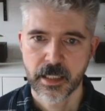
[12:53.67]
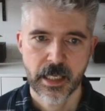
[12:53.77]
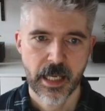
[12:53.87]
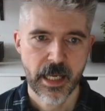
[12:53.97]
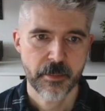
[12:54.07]

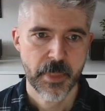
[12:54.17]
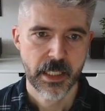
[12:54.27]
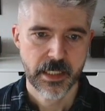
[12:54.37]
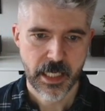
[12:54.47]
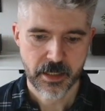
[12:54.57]

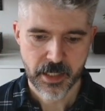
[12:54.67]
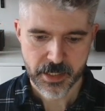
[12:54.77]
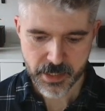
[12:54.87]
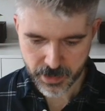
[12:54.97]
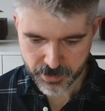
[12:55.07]
And now
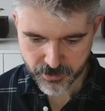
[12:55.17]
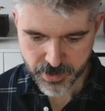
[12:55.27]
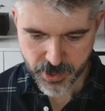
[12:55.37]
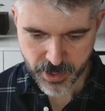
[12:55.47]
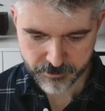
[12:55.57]
let's take a
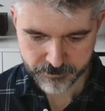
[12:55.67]
screenshot.